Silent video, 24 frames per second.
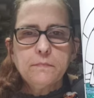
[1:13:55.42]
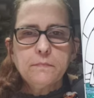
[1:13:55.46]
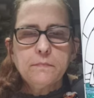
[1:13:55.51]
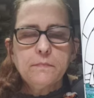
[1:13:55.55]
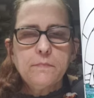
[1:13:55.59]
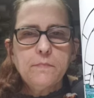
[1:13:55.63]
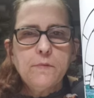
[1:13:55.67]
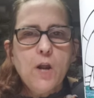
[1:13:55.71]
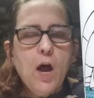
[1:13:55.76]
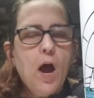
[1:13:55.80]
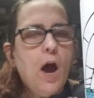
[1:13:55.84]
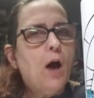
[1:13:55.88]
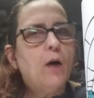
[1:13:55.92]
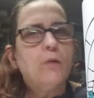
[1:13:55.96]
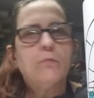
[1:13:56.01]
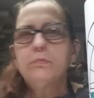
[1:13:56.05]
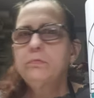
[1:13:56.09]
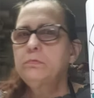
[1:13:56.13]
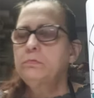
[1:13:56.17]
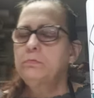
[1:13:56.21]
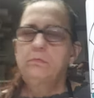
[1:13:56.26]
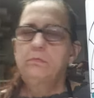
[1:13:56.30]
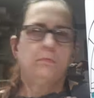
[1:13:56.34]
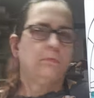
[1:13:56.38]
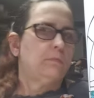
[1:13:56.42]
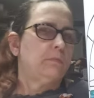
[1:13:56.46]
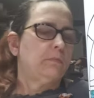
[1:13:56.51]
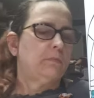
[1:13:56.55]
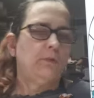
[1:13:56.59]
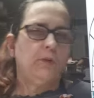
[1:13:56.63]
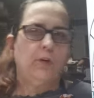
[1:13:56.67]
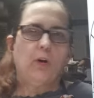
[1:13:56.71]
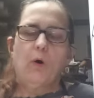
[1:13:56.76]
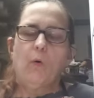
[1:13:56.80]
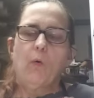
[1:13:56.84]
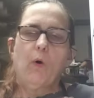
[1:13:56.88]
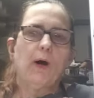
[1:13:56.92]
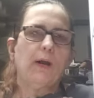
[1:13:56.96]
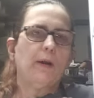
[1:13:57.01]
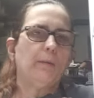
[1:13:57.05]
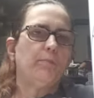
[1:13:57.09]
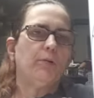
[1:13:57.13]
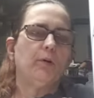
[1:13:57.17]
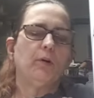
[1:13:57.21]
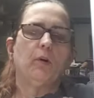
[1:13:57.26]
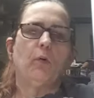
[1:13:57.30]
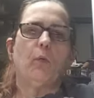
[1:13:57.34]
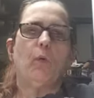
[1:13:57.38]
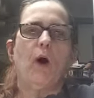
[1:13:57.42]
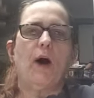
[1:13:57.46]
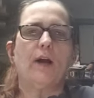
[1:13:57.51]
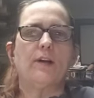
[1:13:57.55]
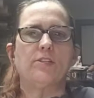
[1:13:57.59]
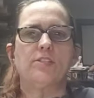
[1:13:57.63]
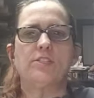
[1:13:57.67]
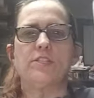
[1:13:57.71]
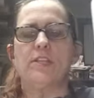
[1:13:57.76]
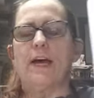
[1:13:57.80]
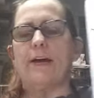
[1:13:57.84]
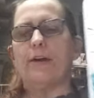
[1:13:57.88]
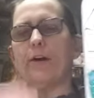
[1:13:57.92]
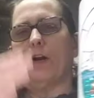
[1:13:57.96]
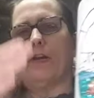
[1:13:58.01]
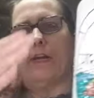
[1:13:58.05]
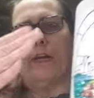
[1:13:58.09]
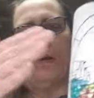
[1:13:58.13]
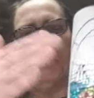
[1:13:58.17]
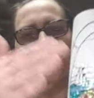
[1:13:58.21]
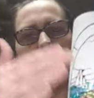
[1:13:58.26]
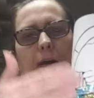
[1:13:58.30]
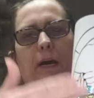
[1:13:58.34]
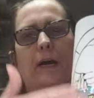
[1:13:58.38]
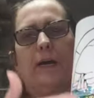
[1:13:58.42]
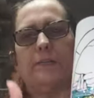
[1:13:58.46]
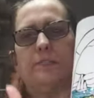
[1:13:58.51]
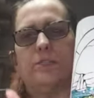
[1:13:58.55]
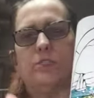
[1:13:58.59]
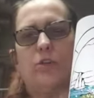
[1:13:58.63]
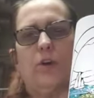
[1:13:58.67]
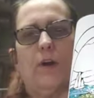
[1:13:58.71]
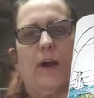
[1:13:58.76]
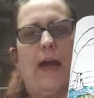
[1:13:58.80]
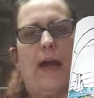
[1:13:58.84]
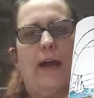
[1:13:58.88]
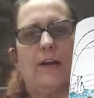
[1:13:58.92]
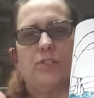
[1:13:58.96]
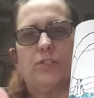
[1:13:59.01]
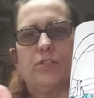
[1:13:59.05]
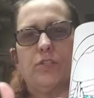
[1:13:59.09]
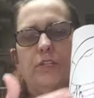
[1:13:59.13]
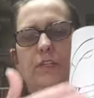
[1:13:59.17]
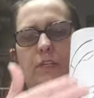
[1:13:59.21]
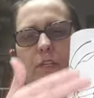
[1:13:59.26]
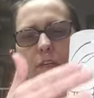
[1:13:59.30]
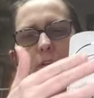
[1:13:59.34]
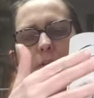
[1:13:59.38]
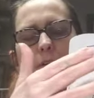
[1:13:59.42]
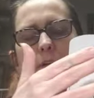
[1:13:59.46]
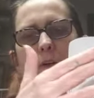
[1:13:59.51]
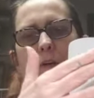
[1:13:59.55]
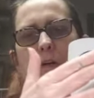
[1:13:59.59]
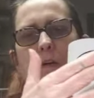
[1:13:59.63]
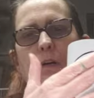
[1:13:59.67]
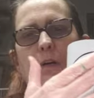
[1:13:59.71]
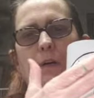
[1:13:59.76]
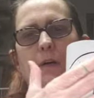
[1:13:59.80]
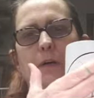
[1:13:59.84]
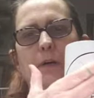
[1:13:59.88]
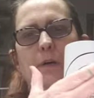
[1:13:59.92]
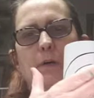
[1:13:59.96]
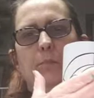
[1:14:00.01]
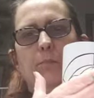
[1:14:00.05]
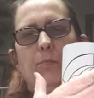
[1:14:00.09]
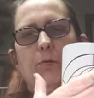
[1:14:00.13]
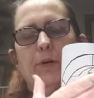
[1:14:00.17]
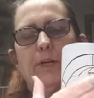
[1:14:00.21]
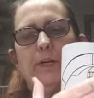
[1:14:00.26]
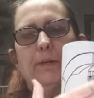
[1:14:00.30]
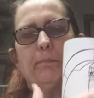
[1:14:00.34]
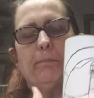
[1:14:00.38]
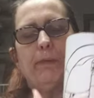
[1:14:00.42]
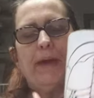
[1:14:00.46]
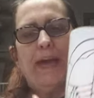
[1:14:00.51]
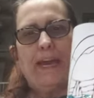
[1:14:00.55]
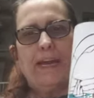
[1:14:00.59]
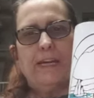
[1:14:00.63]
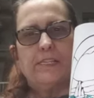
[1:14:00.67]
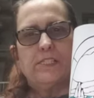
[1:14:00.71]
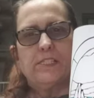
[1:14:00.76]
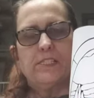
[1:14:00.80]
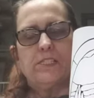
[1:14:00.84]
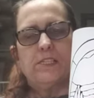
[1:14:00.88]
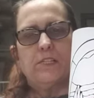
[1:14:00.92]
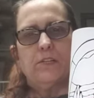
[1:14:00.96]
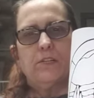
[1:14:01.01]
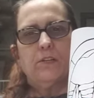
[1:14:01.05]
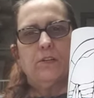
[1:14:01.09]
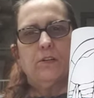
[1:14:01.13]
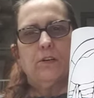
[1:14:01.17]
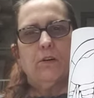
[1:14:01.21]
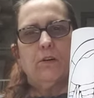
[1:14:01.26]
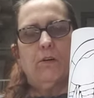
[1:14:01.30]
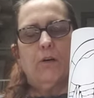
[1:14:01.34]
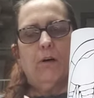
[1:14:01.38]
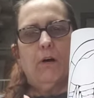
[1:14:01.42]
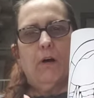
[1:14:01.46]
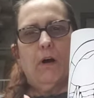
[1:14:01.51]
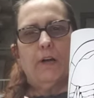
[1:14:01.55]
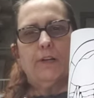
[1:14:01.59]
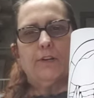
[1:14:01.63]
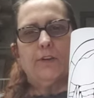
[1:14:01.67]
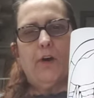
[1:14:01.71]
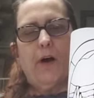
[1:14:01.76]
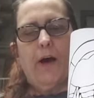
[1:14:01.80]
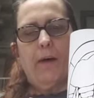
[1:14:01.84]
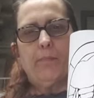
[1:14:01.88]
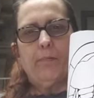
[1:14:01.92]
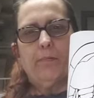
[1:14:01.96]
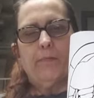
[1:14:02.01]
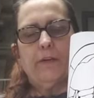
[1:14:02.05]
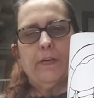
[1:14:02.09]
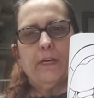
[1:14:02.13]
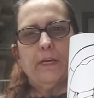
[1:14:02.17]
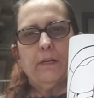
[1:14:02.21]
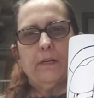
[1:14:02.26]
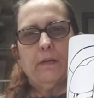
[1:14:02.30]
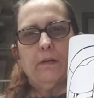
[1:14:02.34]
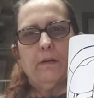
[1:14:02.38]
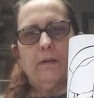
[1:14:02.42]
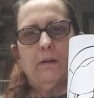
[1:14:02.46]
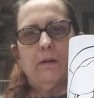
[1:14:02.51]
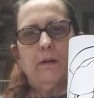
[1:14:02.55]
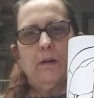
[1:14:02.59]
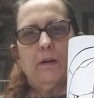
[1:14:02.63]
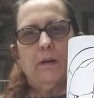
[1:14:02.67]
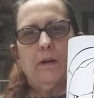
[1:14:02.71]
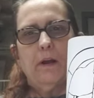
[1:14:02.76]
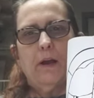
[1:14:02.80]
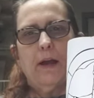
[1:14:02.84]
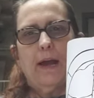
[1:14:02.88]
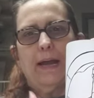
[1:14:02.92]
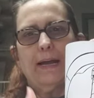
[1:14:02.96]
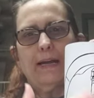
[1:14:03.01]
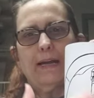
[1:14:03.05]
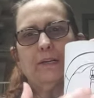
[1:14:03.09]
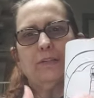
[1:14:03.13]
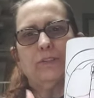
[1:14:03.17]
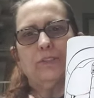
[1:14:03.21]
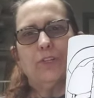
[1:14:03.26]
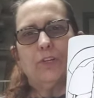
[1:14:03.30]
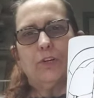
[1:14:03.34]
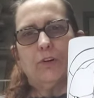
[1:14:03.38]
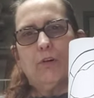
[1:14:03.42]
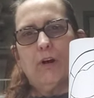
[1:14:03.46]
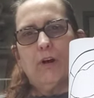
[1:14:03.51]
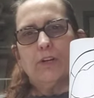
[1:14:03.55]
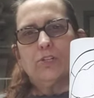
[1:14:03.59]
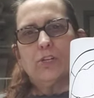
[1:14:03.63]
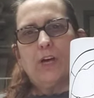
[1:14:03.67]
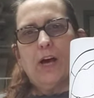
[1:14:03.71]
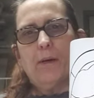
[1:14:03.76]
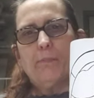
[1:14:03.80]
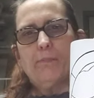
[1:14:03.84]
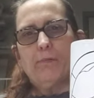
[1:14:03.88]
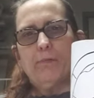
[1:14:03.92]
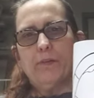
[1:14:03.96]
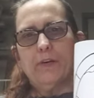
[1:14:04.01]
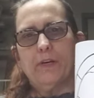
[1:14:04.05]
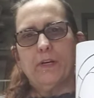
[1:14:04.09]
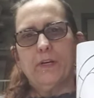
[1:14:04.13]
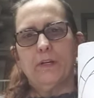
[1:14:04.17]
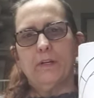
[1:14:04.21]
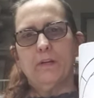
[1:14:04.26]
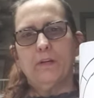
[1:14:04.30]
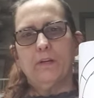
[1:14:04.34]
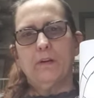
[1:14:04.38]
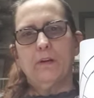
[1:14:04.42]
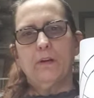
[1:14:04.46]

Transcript: No, you don't want to put a water slide on here, because you're actually putting paint on top of it and glitter on top of it.